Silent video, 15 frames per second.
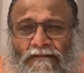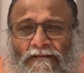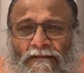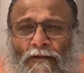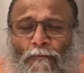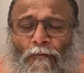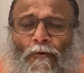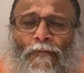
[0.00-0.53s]

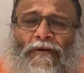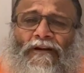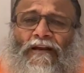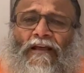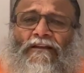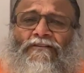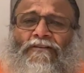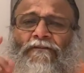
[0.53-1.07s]
the moment
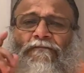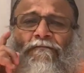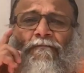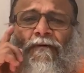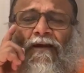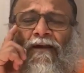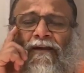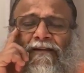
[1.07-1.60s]
I shift
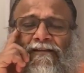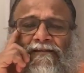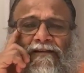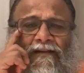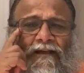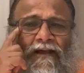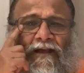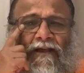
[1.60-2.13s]
my
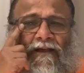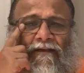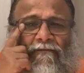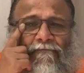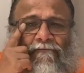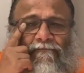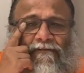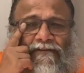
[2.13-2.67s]

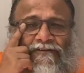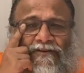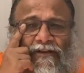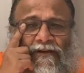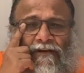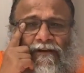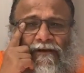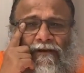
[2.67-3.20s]

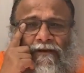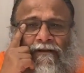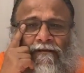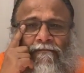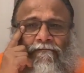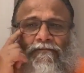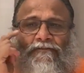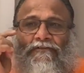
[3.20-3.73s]
vision,
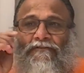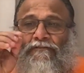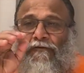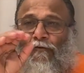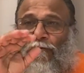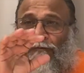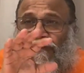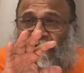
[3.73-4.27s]
which is
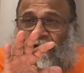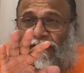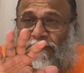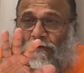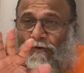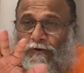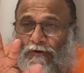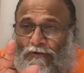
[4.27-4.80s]
illuminating
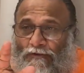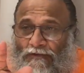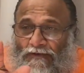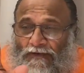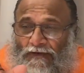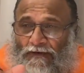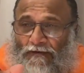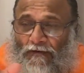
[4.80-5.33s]
all
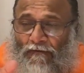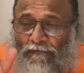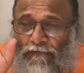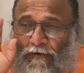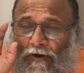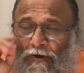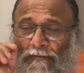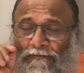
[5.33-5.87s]
the
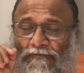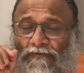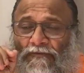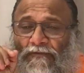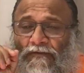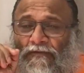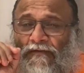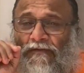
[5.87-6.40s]

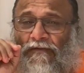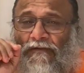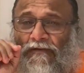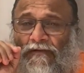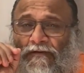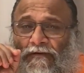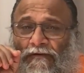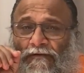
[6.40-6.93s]
forms,
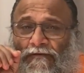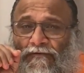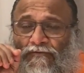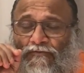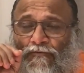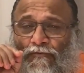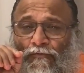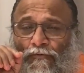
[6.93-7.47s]

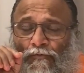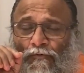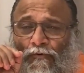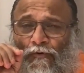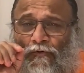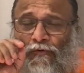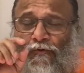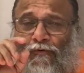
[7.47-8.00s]

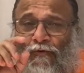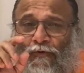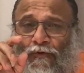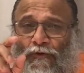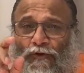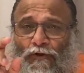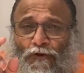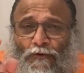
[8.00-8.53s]
to
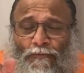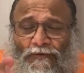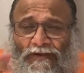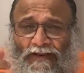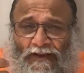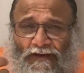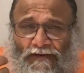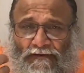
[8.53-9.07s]

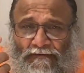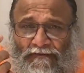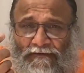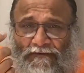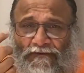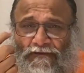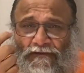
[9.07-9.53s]
illuminate